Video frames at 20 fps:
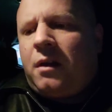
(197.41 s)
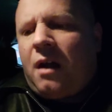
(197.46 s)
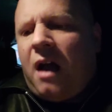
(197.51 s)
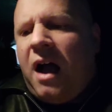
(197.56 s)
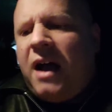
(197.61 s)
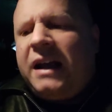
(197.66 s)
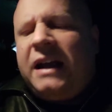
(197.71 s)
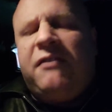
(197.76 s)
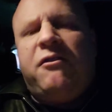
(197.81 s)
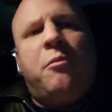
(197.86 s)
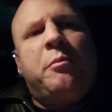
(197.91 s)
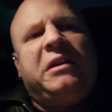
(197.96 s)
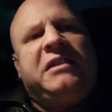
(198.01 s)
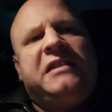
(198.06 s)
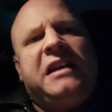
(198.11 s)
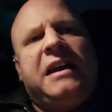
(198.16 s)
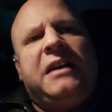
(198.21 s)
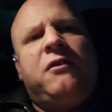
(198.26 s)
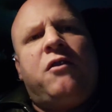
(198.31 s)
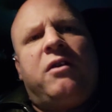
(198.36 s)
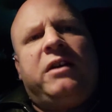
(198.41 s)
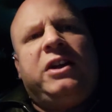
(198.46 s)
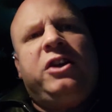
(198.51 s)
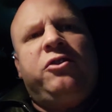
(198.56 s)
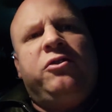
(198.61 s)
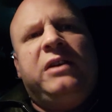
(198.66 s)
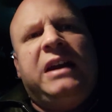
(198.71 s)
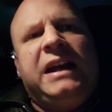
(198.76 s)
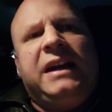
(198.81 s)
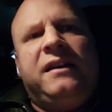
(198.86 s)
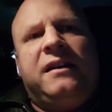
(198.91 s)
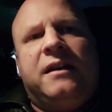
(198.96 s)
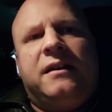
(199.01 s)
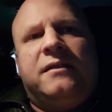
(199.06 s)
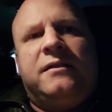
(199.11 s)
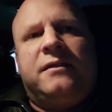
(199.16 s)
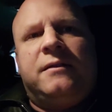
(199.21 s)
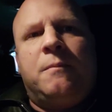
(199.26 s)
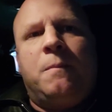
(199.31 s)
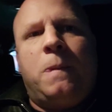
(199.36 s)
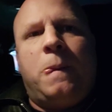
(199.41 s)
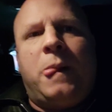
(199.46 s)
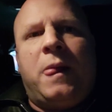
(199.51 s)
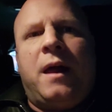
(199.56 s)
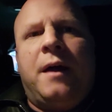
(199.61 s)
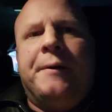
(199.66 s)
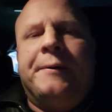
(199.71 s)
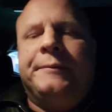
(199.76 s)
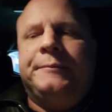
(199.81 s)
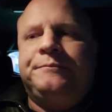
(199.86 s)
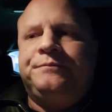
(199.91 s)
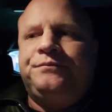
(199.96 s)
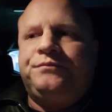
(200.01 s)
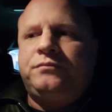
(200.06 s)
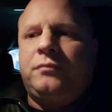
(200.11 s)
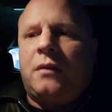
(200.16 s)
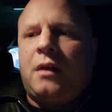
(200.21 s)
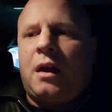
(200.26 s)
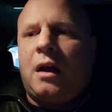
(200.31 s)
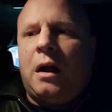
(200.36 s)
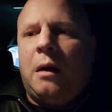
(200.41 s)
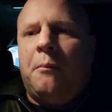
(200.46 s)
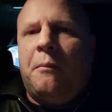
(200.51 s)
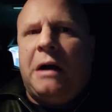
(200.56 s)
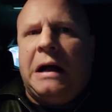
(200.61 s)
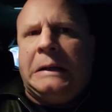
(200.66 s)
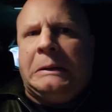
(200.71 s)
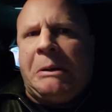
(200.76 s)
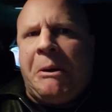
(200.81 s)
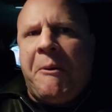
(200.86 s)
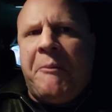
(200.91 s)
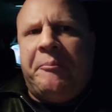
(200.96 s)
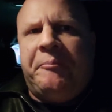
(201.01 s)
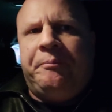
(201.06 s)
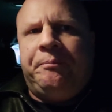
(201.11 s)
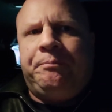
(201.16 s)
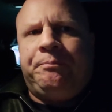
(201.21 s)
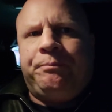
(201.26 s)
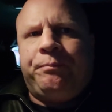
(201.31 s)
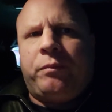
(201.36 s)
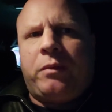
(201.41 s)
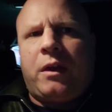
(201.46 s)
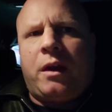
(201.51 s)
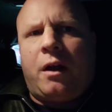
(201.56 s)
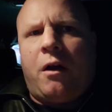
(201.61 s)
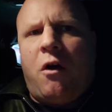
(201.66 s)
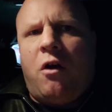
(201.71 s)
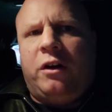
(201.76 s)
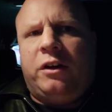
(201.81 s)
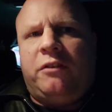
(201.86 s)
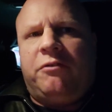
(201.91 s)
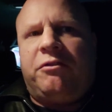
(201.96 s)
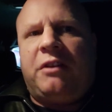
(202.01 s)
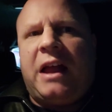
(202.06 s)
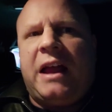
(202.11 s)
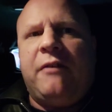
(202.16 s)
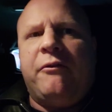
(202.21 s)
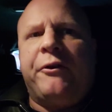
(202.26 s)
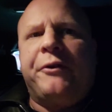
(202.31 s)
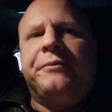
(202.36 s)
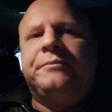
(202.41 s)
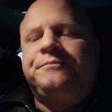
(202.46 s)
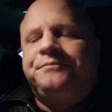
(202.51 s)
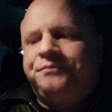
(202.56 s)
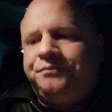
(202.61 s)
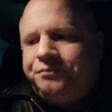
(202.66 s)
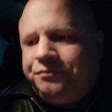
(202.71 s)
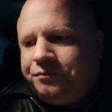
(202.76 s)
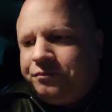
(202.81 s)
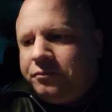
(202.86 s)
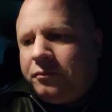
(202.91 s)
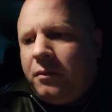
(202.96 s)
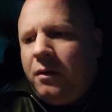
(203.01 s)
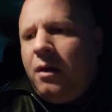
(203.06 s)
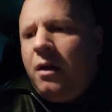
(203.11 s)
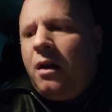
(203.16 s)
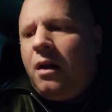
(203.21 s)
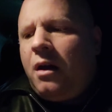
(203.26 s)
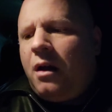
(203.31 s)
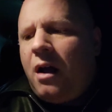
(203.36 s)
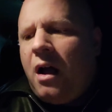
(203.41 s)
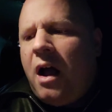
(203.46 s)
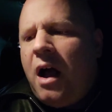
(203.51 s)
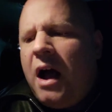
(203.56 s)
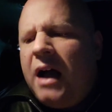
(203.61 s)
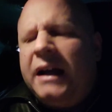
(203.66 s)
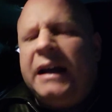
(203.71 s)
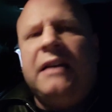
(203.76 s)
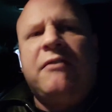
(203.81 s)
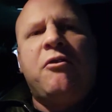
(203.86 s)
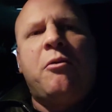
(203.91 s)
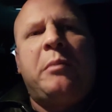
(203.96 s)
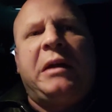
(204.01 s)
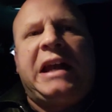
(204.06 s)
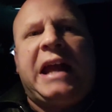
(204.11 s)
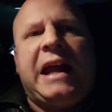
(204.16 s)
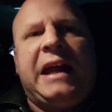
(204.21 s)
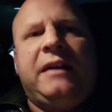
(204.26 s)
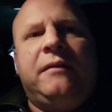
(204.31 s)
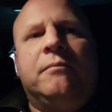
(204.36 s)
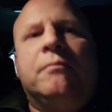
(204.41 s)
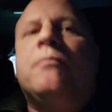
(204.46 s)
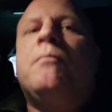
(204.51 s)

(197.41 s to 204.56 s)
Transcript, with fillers: I give them a 10 on uniqueness. But on the flavor, I give them an 8.